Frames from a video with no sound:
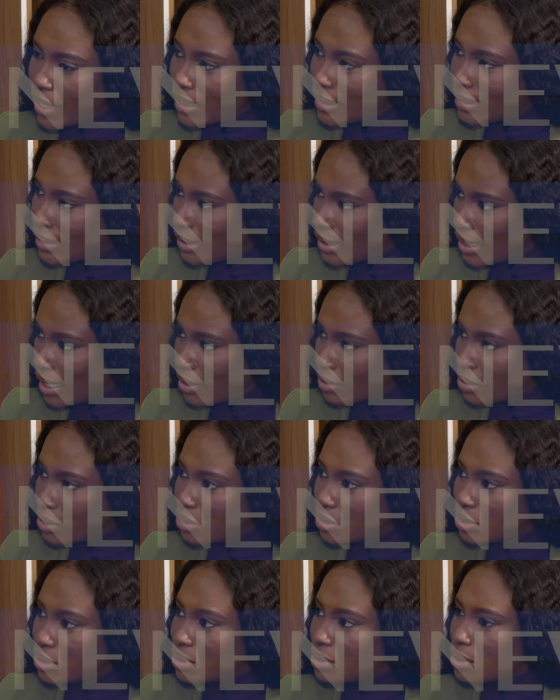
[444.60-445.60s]

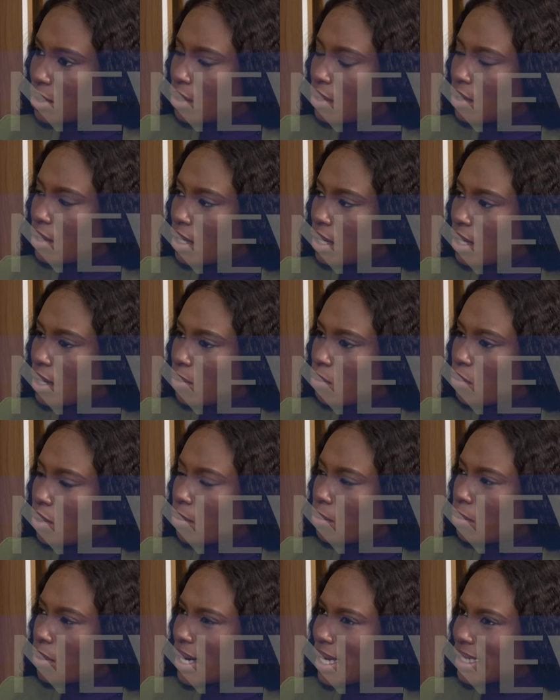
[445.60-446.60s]
scenarios,
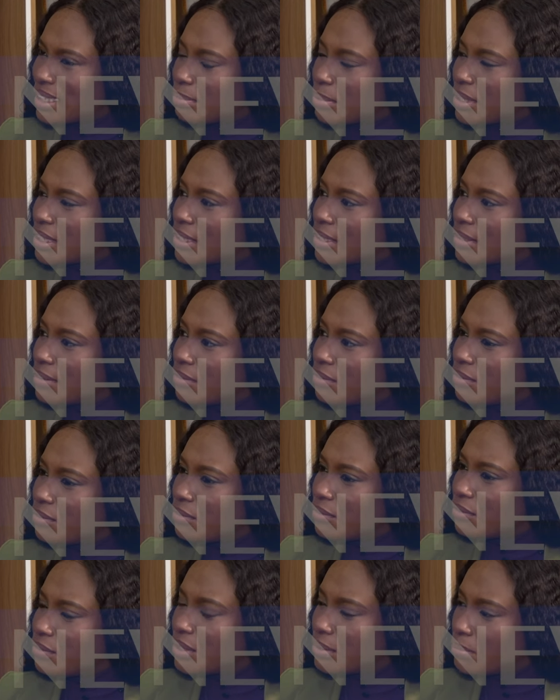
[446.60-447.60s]
what has been the
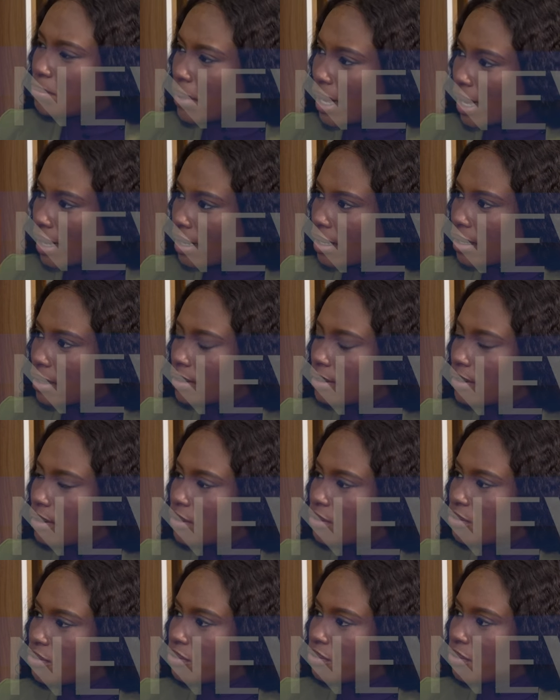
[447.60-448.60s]
feedback
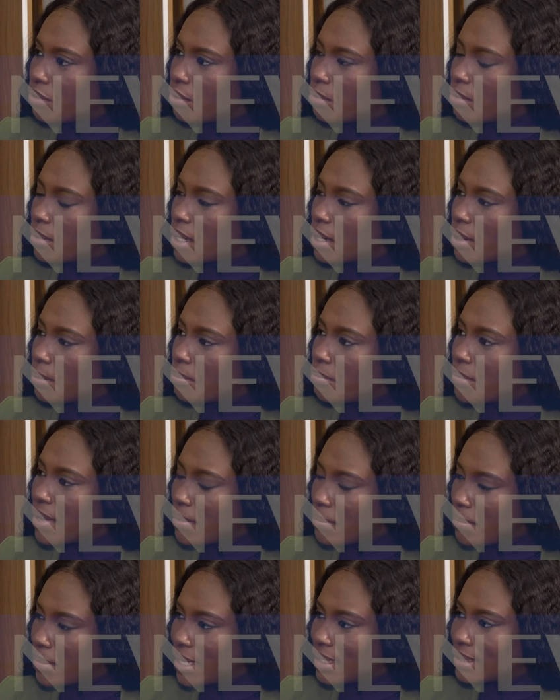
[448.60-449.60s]
from
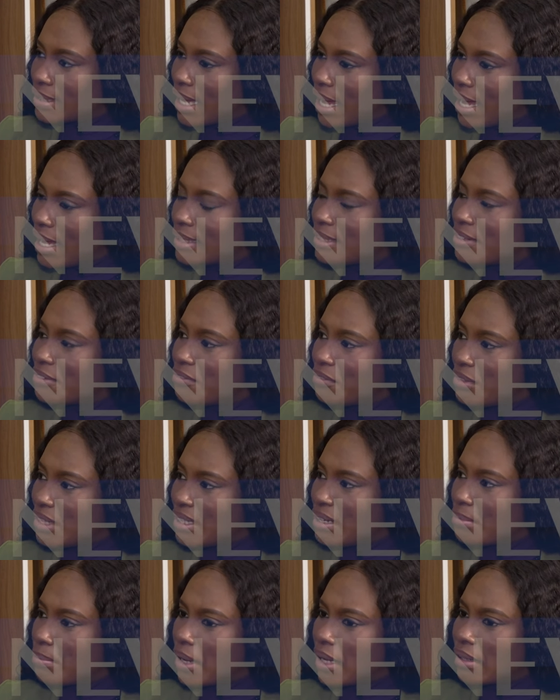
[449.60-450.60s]
members? How are they
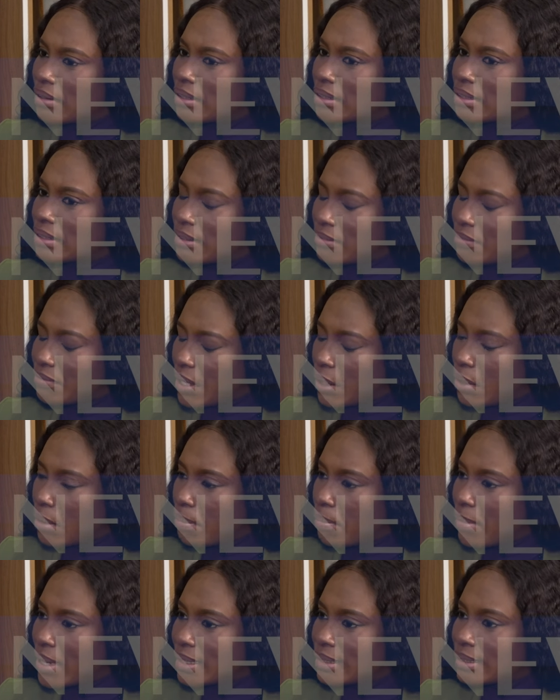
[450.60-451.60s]
feeling about this
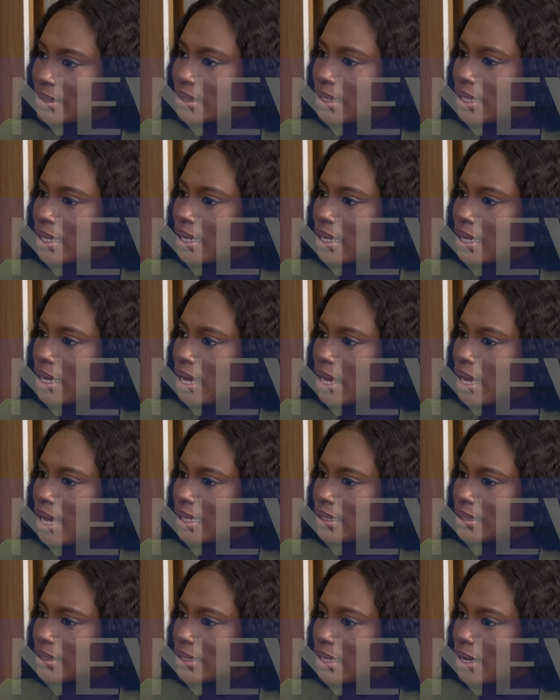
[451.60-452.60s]
development?
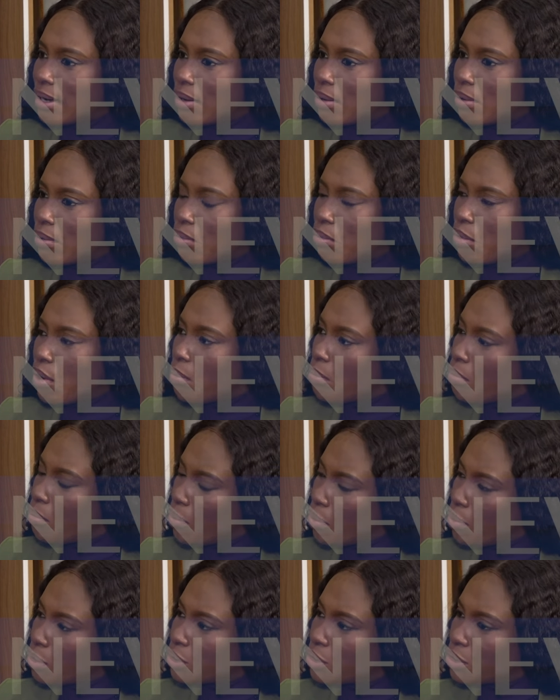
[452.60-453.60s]
And what
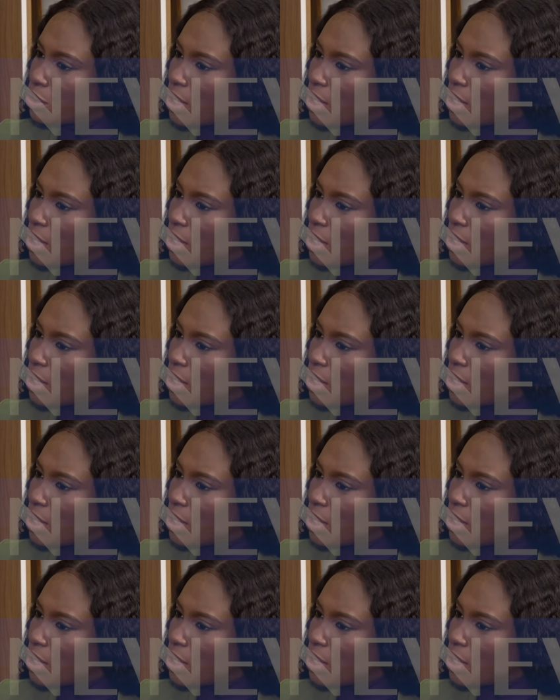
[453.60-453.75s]
more do